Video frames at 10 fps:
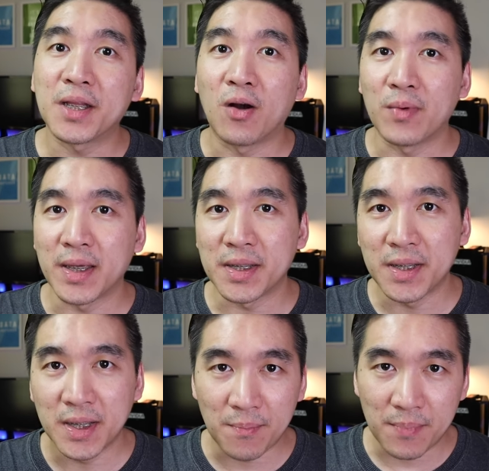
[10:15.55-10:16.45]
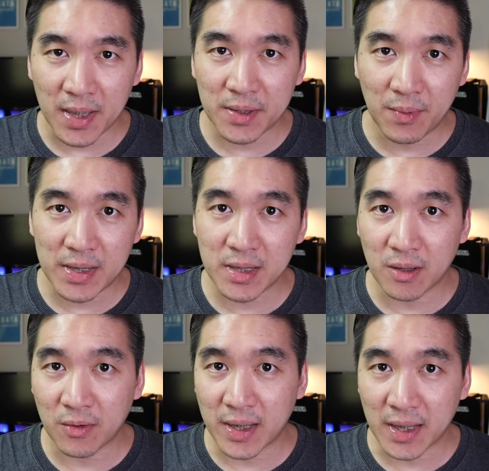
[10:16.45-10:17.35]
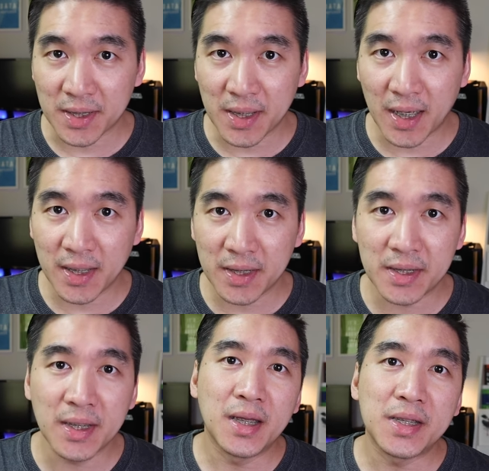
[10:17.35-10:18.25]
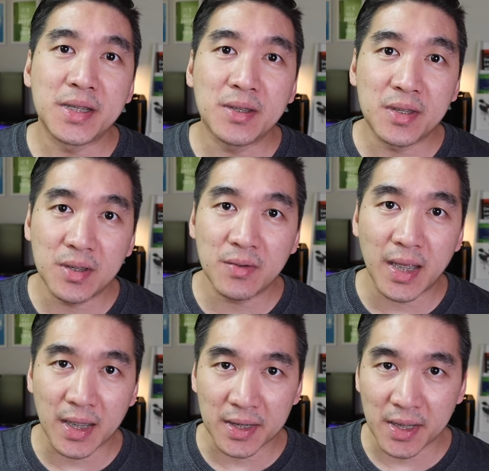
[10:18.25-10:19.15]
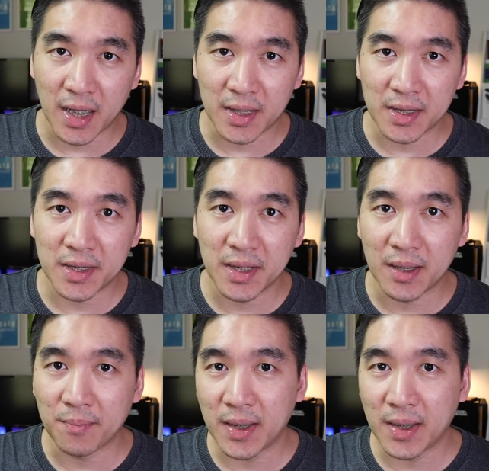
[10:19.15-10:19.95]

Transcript: And as always, the best way to learn data science is to do data science,